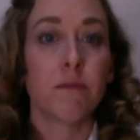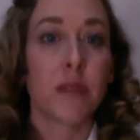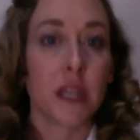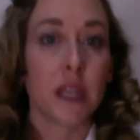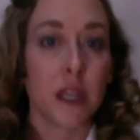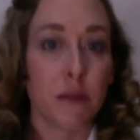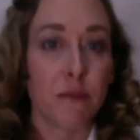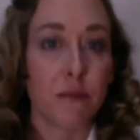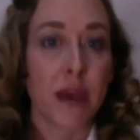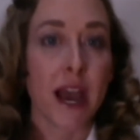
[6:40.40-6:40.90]

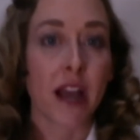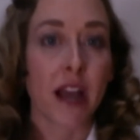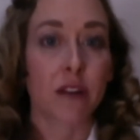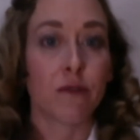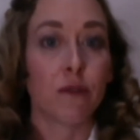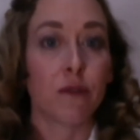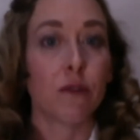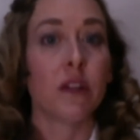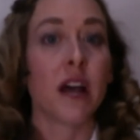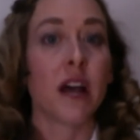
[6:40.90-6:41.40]

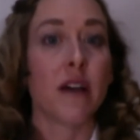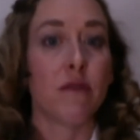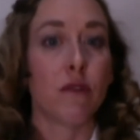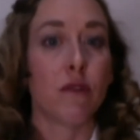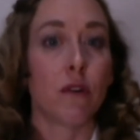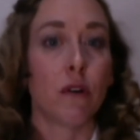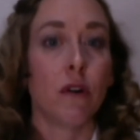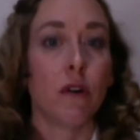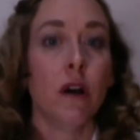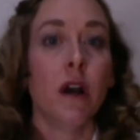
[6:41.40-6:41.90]
impactful
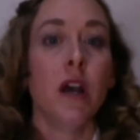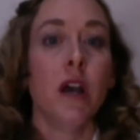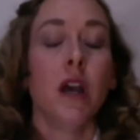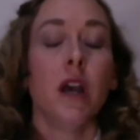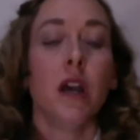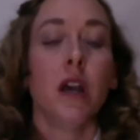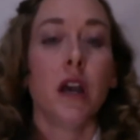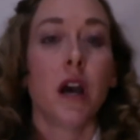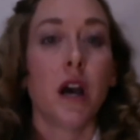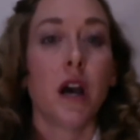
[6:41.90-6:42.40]
level
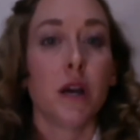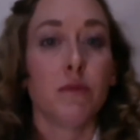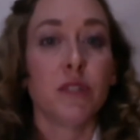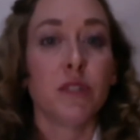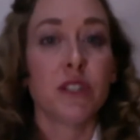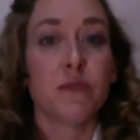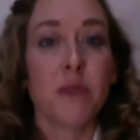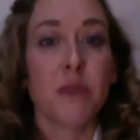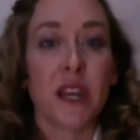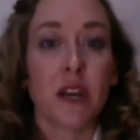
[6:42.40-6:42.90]
um,
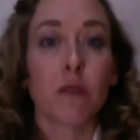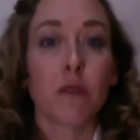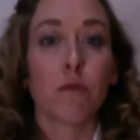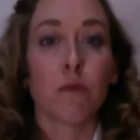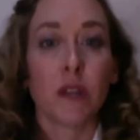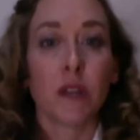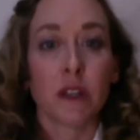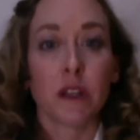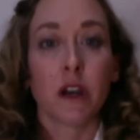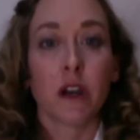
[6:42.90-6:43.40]
just made it
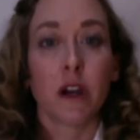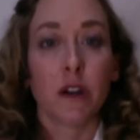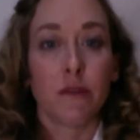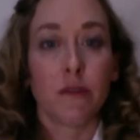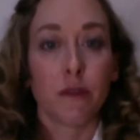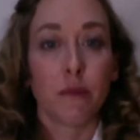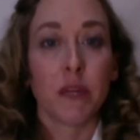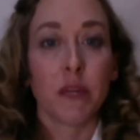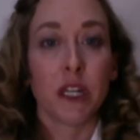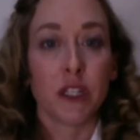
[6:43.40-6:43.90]
really hard
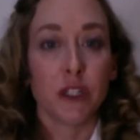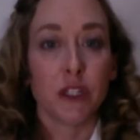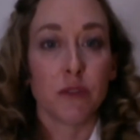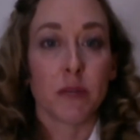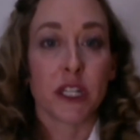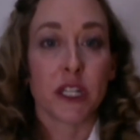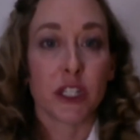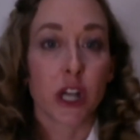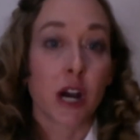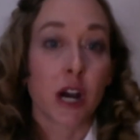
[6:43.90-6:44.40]
for me to do
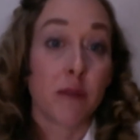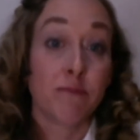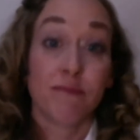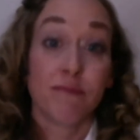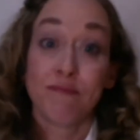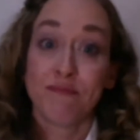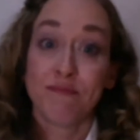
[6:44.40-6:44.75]
my job.